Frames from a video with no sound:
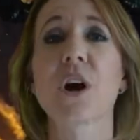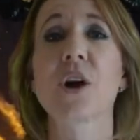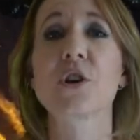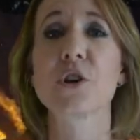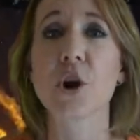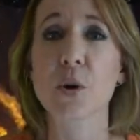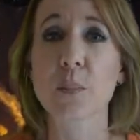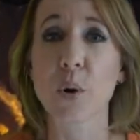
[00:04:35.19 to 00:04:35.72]
are
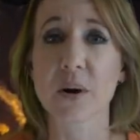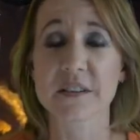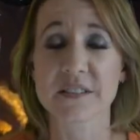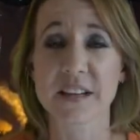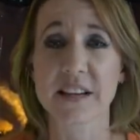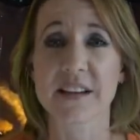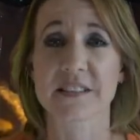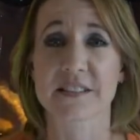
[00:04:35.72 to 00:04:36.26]
no more
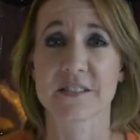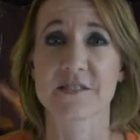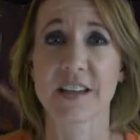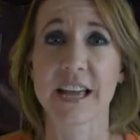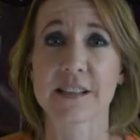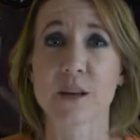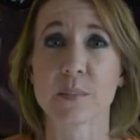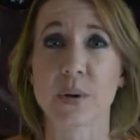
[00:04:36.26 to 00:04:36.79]
tickets
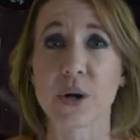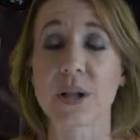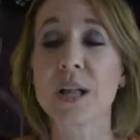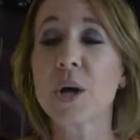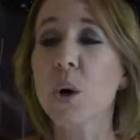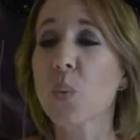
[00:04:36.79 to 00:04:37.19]
available,